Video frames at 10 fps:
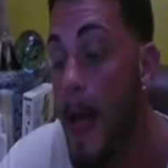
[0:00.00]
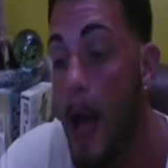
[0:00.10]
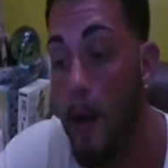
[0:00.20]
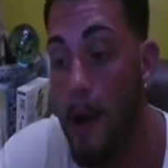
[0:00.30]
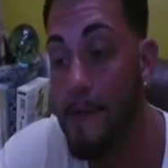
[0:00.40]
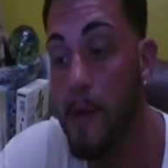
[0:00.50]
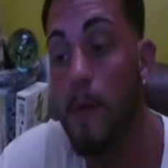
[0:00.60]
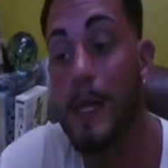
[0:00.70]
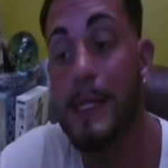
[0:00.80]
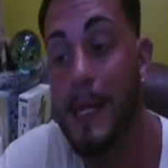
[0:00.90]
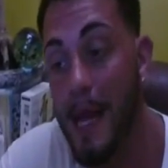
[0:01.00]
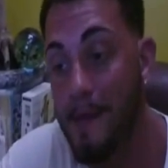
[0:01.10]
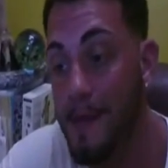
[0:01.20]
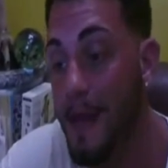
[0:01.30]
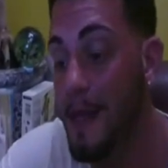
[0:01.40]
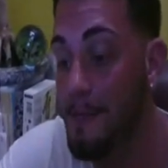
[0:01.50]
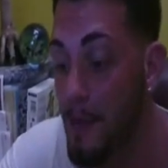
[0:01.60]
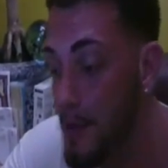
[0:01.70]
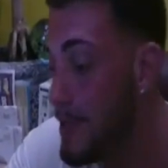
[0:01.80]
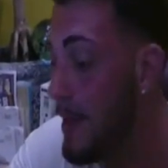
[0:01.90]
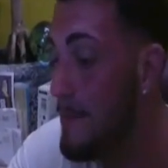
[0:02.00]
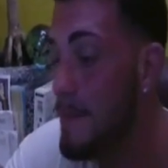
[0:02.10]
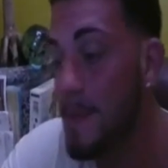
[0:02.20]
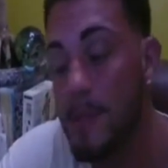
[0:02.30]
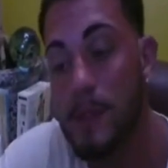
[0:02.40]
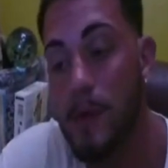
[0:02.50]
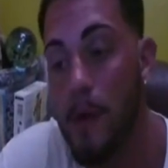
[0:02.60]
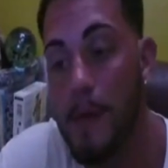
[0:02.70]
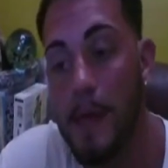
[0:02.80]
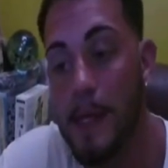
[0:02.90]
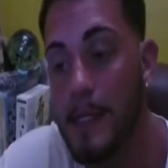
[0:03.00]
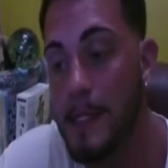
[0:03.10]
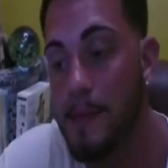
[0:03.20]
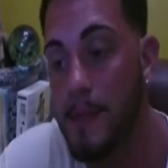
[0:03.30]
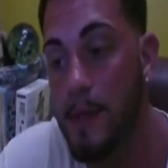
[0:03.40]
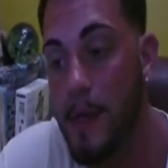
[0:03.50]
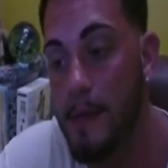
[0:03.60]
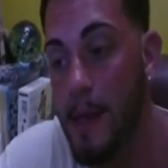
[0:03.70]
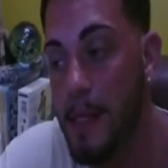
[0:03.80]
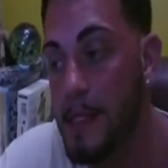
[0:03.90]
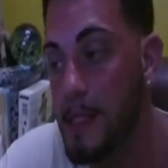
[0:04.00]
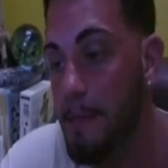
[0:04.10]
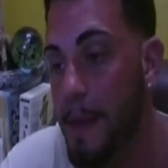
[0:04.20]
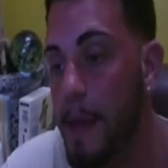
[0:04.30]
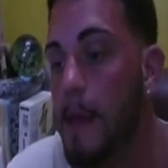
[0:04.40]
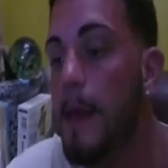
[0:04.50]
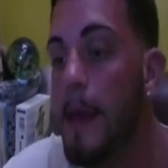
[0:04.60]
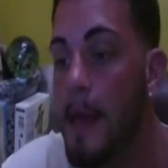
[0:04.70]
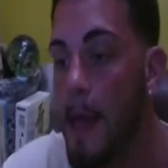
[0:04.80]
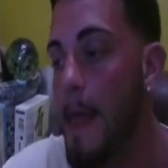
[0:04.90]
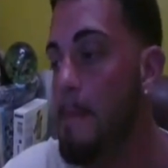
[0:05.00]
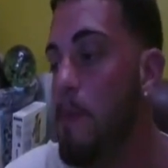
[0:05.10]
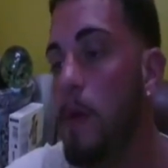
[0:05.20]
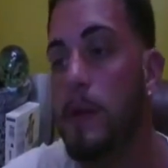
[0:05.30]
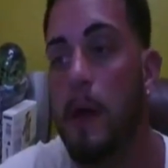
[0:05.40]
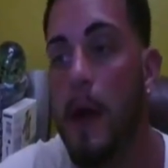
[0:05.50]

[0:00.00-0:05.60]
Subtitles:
However, what he did after that, he pulled up, saw my license, was looking at my license plate, and then